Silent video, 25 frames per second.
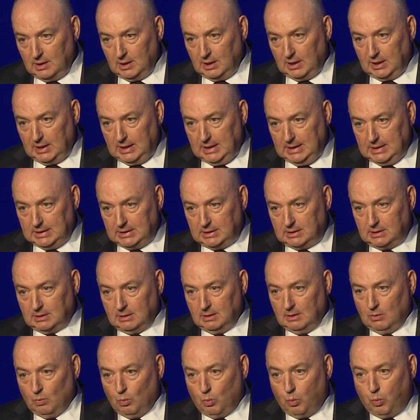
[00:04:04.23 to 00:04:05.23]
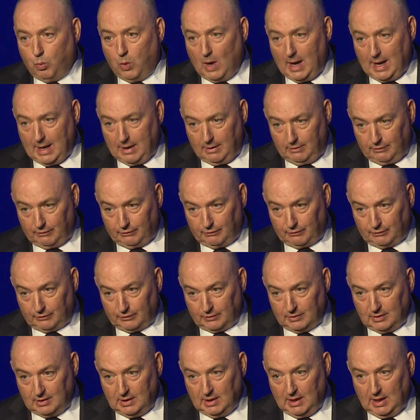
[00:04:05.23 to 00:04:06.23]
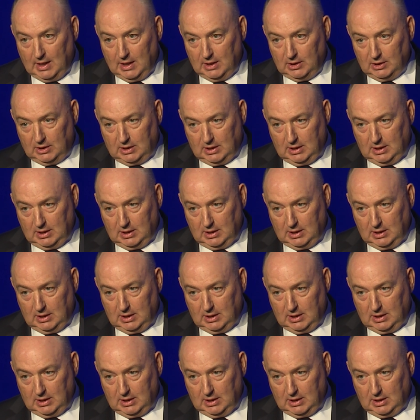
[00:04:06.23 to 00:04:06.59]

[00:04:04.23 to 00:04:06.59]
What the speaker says: his wife and